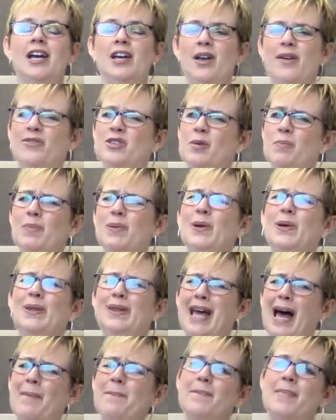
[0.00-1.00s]
You have to
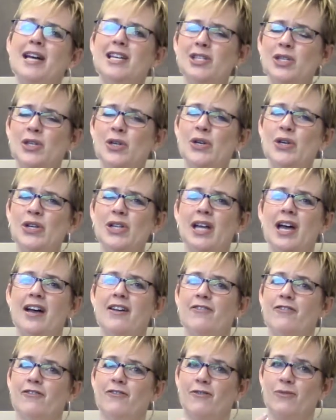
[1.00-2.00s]
build that muscle
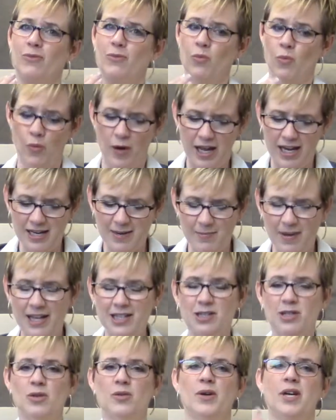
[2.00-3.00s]
of when am I
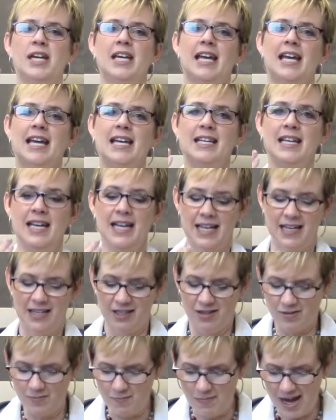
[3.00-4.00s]
doing it,
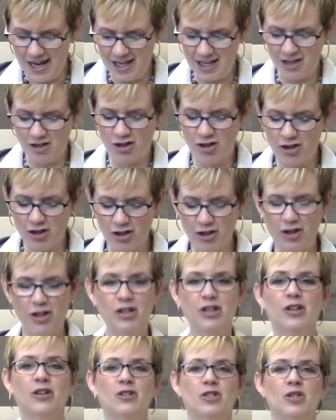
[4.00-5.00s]
making sure
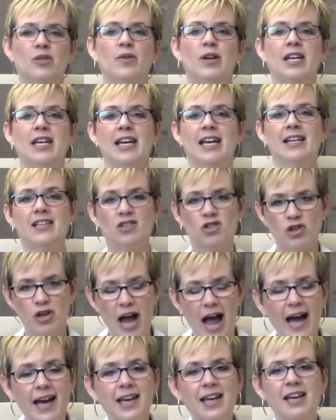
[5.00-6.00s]
you're doing it,
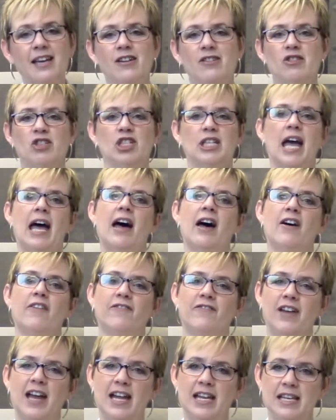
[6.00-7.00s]
tracking
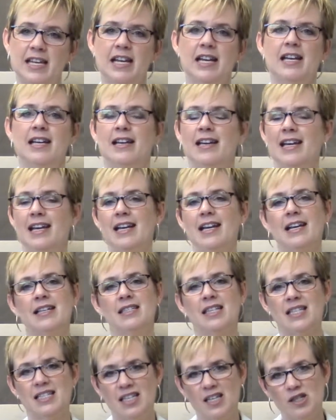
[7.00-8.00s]
yourself, and
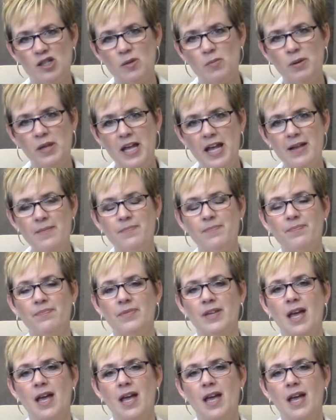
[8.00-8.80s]
it's a discipline,